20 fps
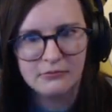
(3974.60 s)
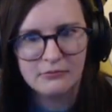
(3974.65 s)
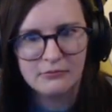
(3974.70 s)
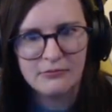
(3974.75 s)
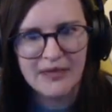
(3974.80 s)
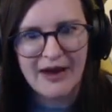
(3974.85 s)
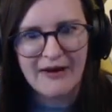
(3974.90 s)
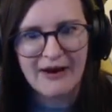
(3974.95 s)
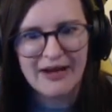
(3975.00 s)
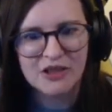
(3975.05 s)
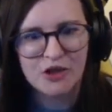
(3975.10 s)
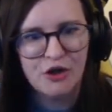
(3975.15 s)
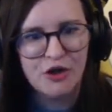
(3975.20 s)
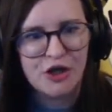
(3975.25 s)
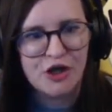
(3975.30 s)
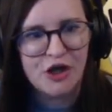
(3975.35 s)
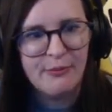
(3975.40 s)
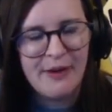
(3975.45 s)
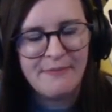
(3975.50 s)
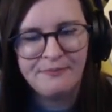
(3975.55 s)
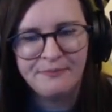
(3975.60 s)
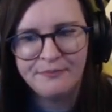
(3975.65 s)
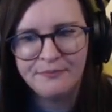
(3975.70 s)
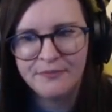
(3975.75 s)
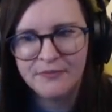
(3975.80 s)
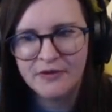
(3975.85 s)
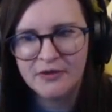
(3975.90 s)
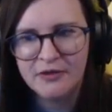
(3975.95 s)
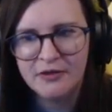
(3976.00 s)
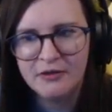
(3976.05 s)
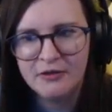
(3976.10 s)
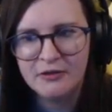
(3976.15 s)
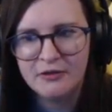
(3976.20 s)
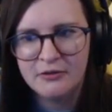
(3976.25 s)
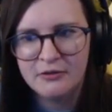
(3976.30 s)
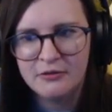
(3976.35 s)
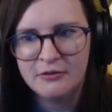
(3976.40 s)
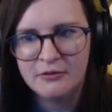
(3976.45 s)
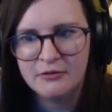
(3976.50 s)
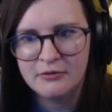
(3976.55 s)
Yeah, I saw you coming.
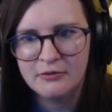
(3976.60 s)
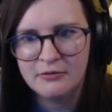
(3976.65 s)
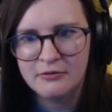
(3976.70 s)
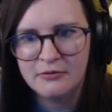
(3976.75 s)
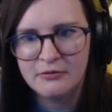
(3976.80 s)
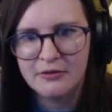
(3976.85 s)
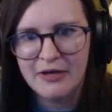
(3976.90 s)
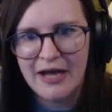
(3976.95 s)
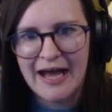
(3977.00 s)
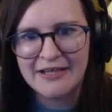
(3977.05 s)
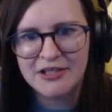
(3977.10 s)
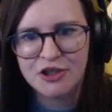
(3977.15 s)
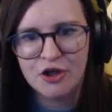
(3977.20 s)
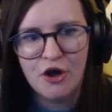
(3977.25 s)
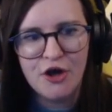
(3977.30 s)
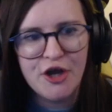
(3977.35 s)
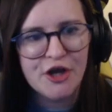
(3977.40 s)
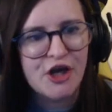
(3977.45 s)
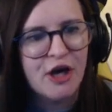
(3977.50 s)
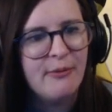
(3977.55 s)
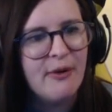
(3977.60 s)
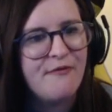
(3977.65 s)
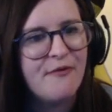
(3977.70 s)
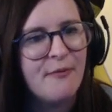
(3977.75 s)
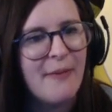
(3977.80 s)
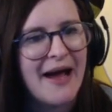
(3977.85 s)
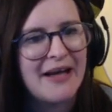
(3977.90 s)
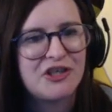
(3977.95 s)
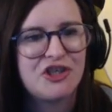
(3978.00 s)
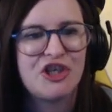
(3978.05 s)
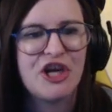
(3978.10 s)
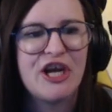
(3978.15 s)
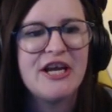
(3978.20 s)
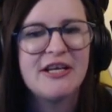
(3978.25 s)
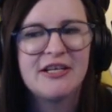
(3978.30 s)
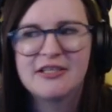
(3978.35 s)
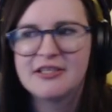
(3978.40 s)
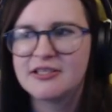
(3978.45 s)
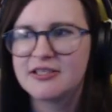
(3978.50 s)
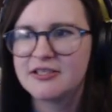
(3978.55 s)
I saw you coming for my
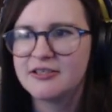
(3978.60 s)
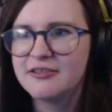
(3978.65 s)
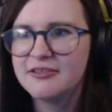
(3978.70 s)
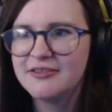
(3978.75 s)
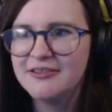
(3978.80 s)
cheeks!